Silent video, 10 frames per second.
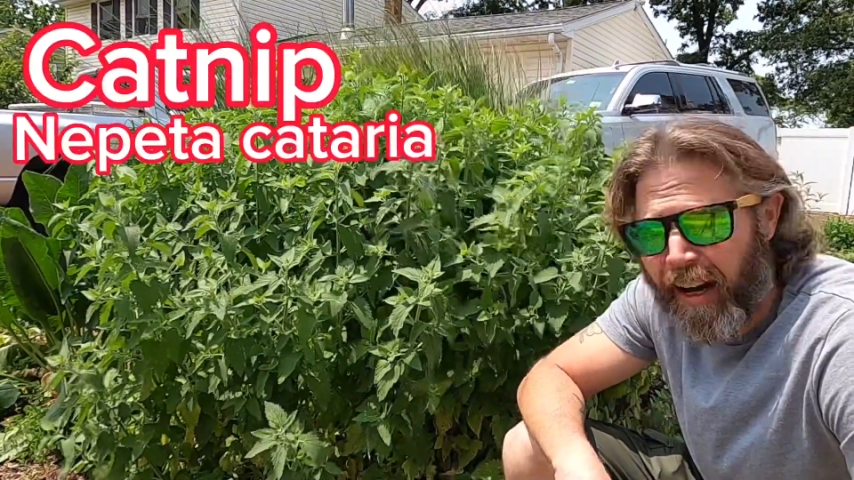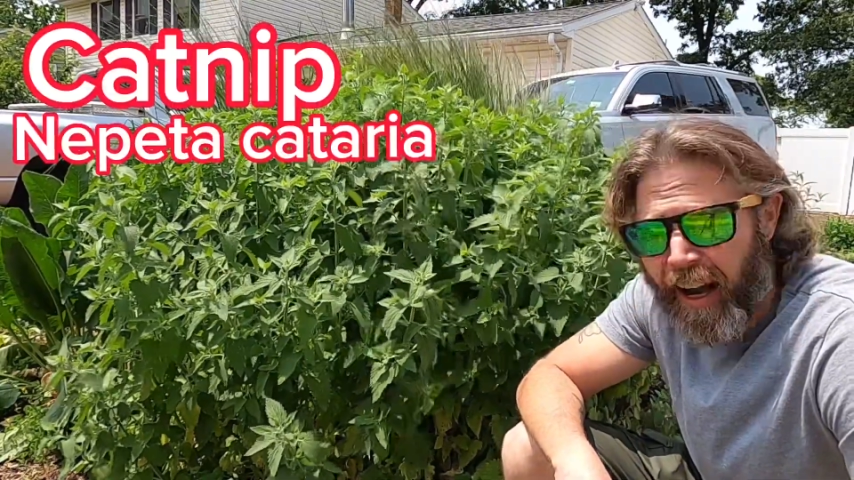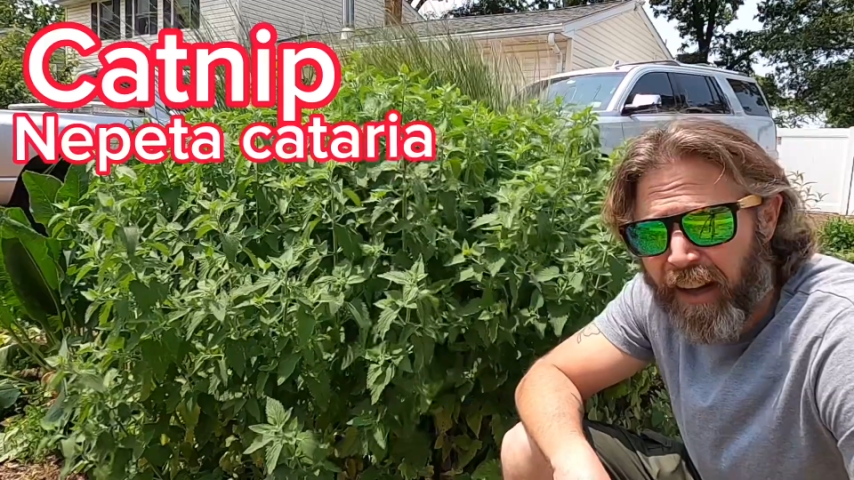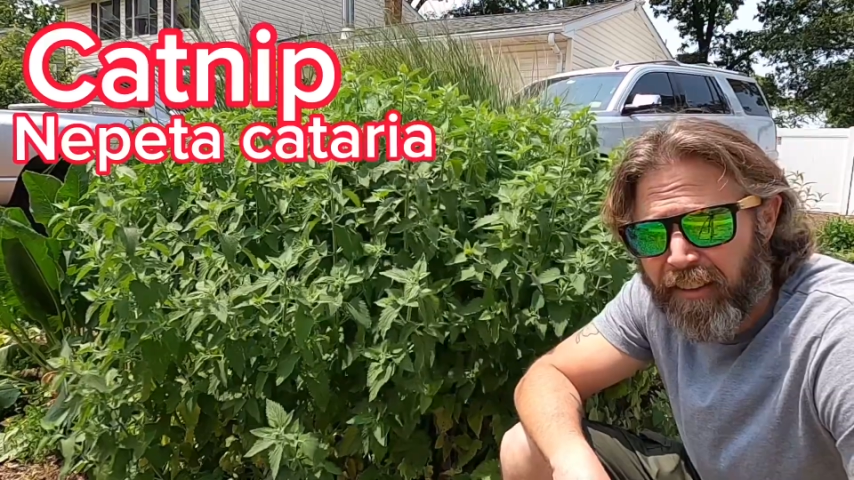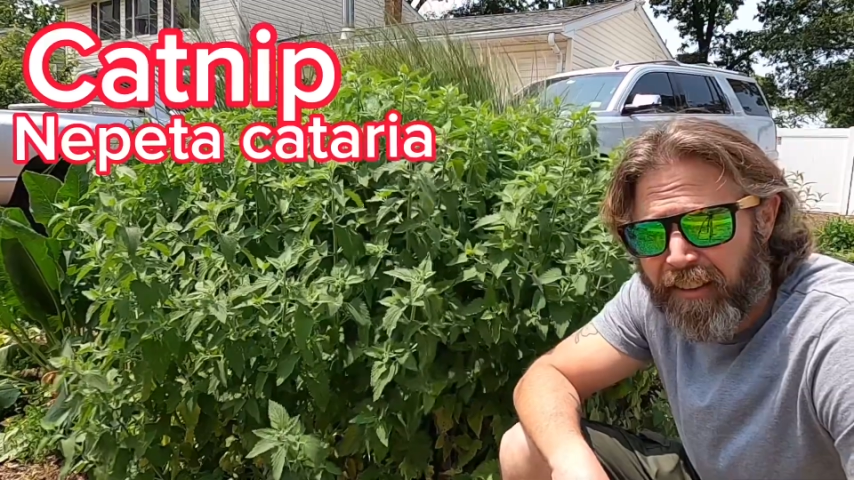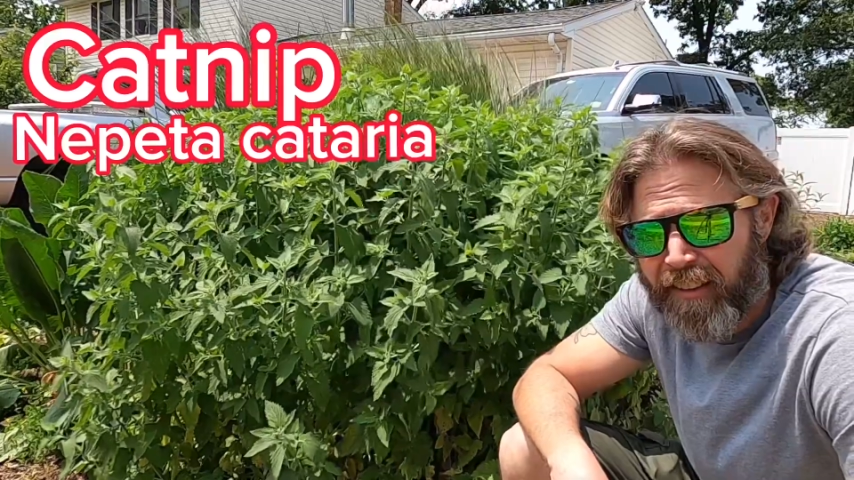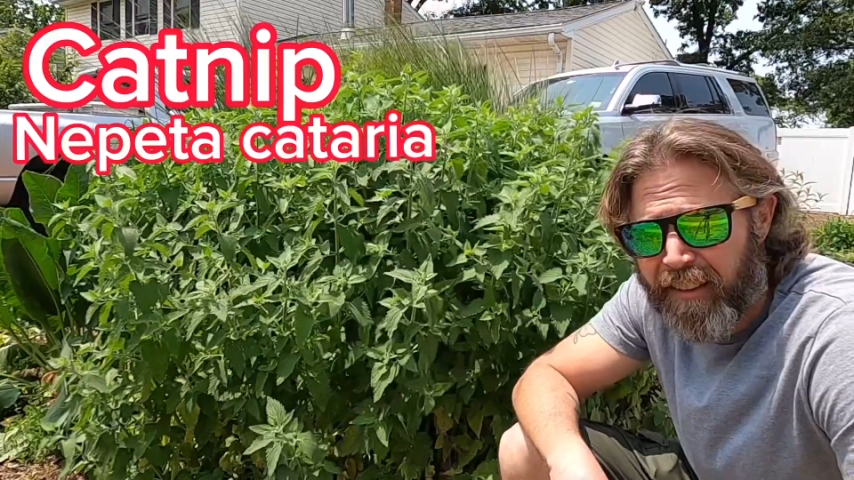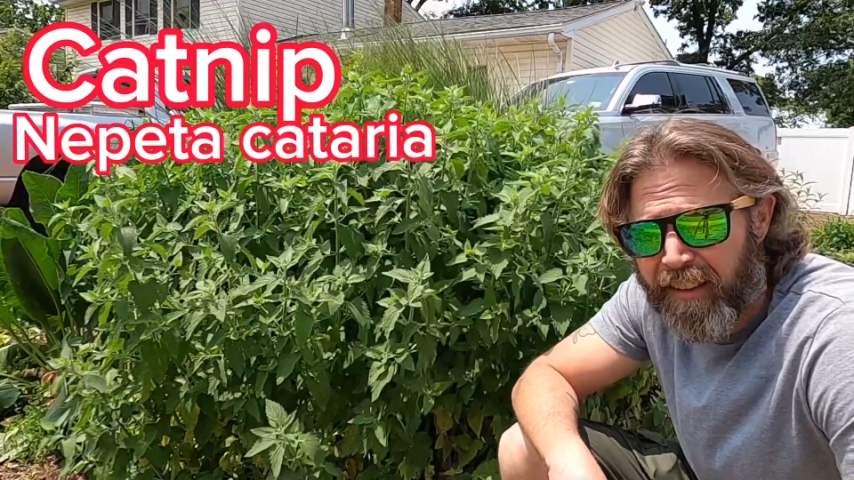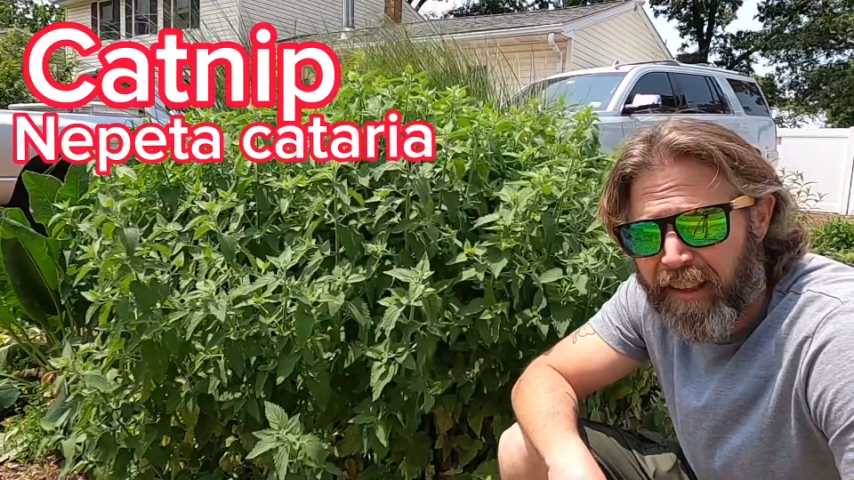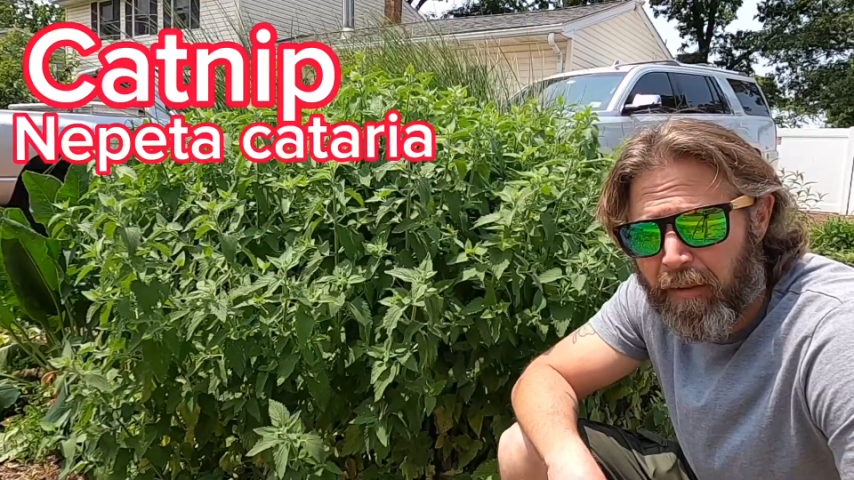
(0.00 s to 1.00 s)
it out,
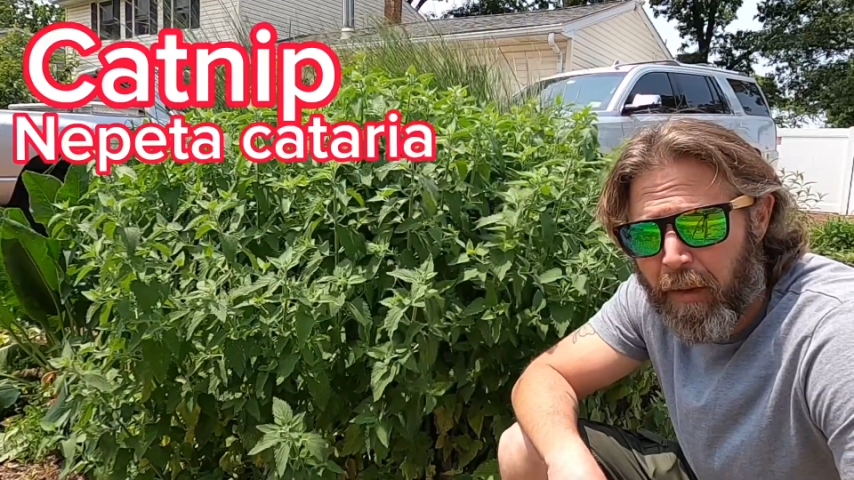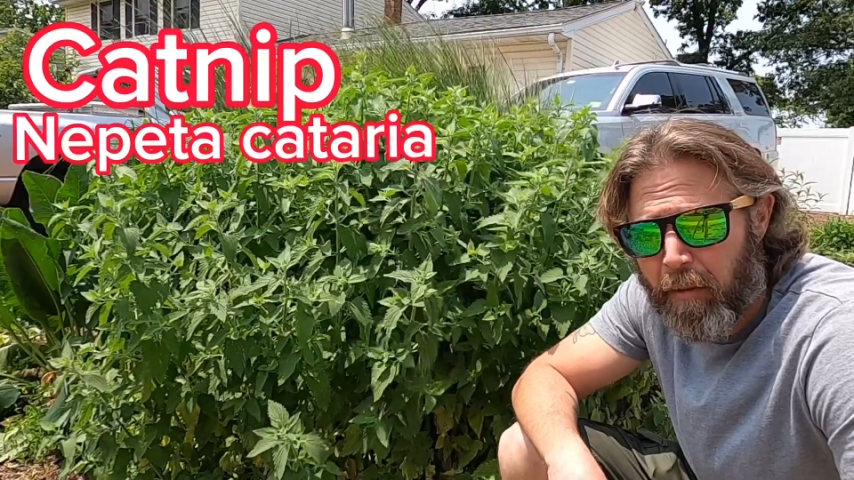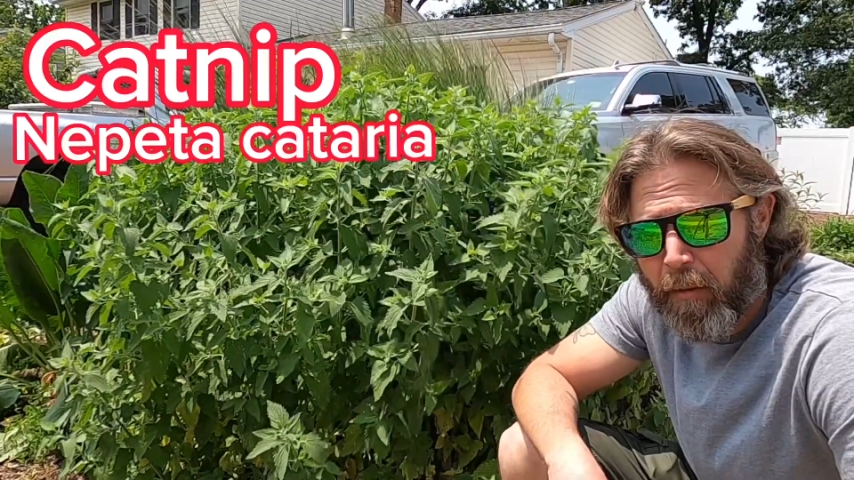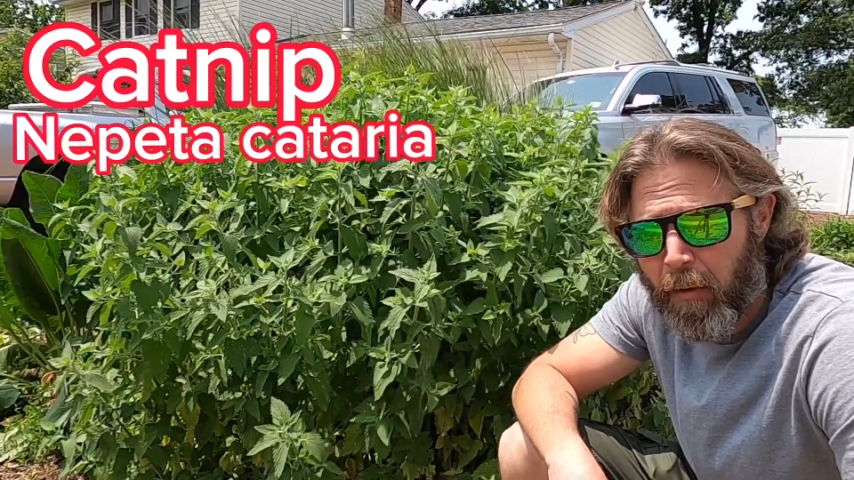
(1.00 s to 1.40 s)
and maybe